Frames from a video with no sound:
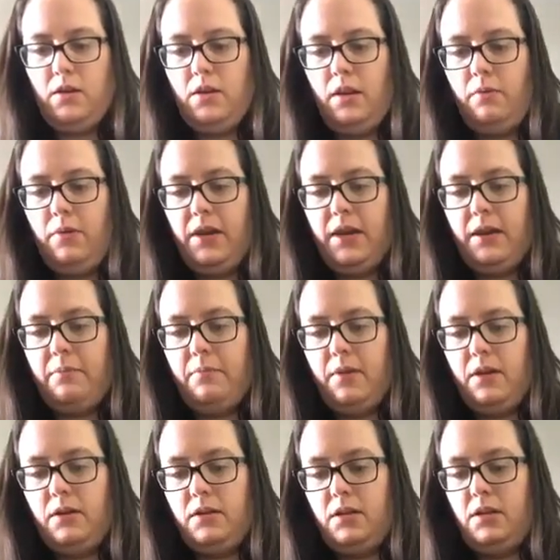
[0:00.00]
then we can
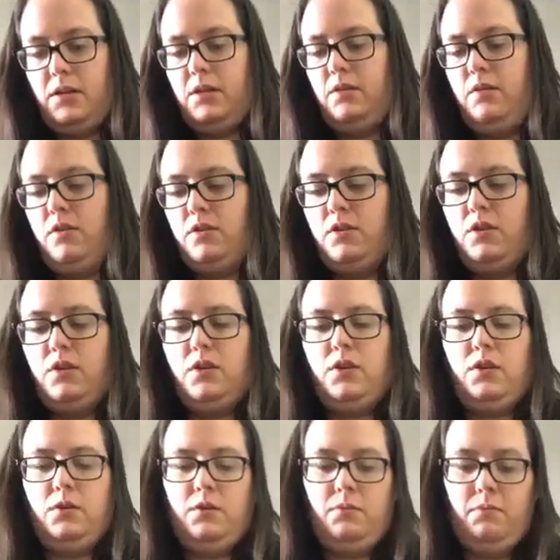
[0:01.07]

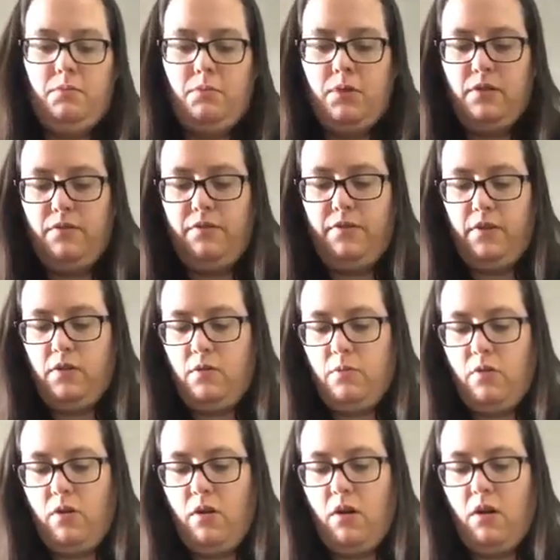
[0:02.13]
put a few
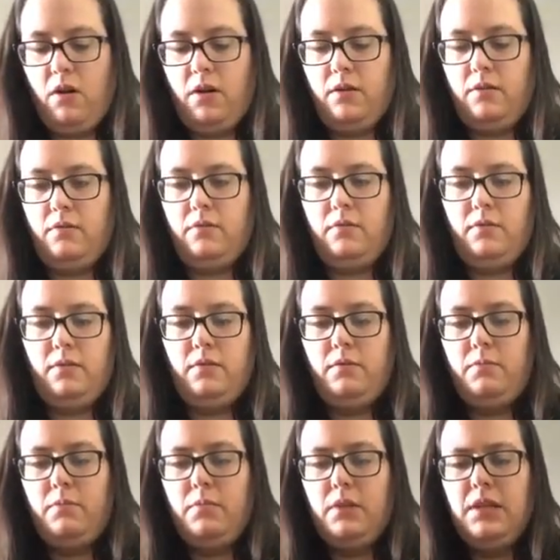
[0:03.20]
more on.
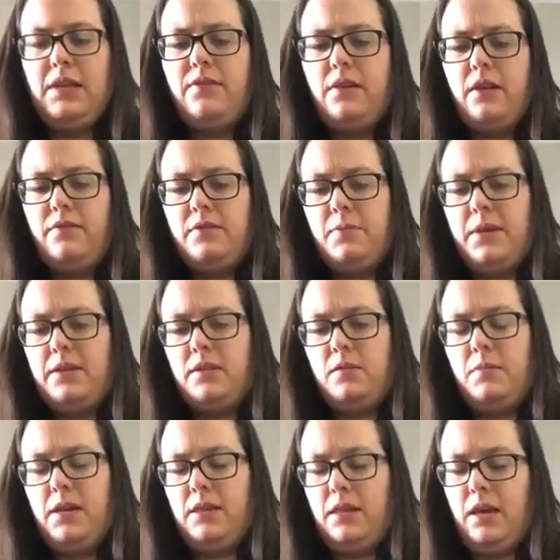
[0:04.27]
Leave enough space to
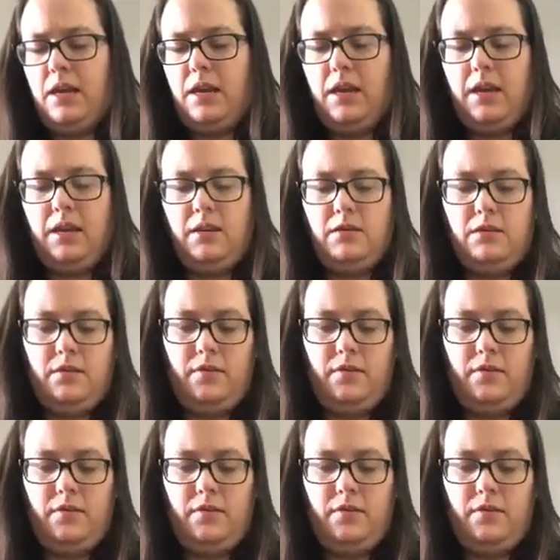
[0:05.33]
make the head, I guess.